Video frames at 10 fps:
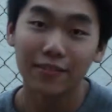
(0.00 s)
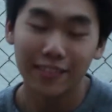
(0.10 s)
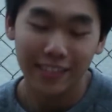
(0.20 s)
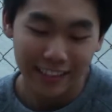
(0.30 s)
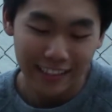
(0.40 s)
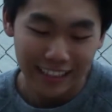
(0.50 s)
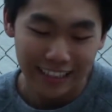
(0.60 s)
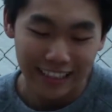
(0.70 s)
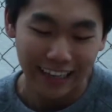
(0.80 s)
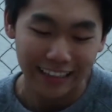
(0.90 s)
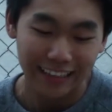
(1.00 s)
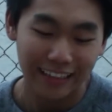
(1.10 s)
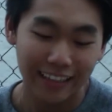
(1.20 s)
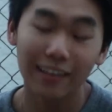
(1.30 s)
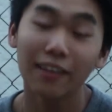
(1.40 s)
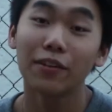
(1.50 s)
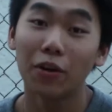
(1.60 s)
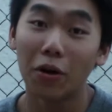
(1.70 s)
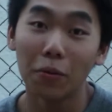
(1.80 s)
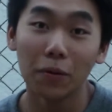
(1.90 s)
of 16 to 19, he lived in
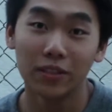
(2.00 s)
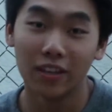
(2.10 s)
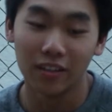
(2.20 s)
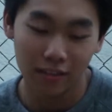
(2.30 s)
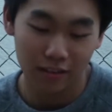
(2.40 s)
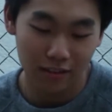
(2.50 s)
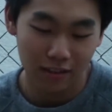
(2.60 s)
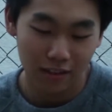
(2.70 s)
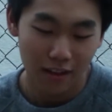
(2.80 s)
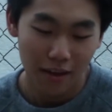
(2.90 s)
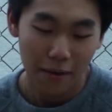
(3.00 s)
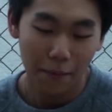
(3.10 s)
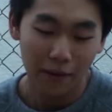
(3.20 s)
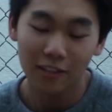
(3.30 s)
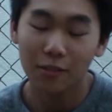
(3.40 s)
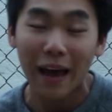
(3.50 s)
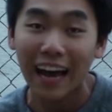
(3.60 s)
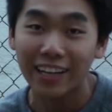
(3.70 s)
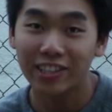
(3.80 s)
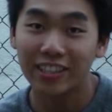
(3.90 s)
hobo jungles. But this
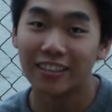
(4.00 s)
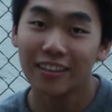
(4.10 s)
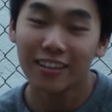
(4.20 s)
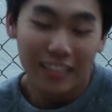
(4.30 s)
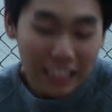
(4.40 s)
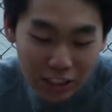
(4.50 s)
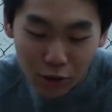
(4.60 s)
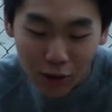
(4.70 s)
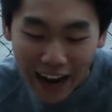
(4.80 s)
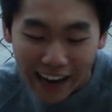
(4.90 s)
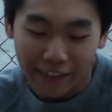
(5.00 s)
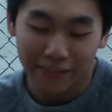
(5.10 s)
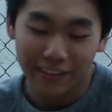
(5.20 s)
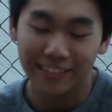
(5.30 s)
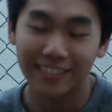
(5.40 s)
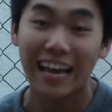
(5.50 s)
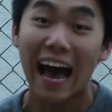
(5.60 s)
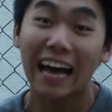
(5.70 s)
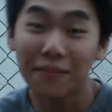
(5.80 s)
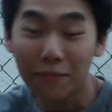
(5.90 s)
passion, this drive, this
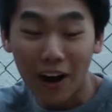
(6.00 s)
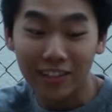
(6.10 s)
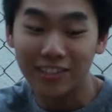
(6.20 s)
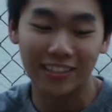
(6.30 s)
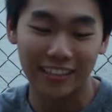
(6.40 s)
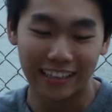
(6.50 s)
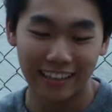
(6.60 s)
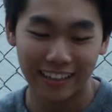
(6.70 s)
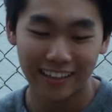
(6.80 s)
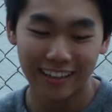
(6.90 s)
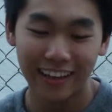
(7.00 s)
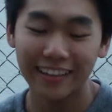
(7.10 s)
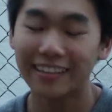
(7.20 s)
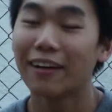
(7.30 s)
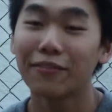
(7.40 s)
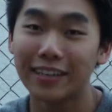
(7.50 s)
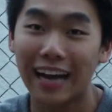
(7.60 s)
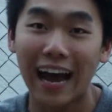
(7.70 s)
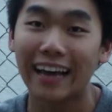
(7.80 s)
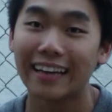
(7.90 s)
animosity, it never
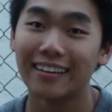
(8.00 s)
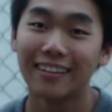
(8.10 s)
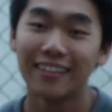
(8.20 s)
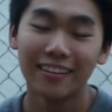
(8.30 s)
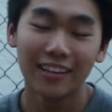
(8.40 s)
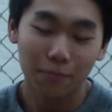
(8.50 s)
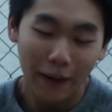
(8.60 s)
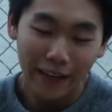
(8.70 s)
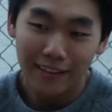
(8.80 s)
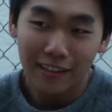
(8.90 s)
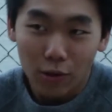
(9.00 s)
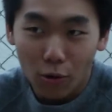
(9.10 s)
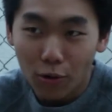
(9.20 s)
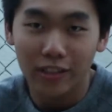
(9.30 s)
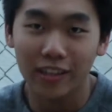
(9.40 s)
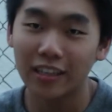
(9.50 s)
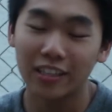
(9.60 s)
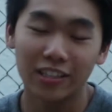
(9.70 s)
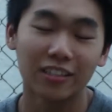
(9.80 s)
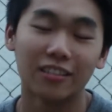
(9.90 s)
died. Despite these horrid
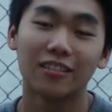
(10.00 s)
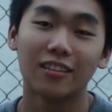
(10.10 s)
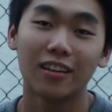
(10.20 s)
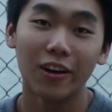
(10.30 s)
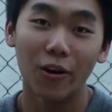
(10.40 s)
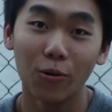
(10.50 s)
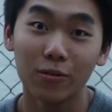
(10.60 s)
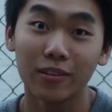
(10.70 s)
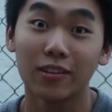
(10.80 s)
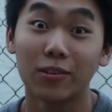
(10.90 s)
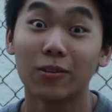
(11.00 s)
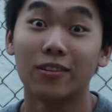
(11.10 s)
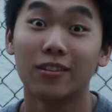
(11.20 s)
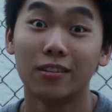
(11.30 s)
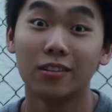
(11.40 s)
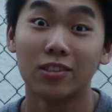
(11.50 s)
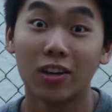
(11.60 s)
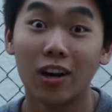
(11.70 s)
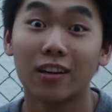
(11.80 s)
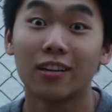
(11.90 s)
conditions, it only grew
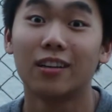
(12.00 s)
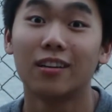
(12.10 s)
stronger.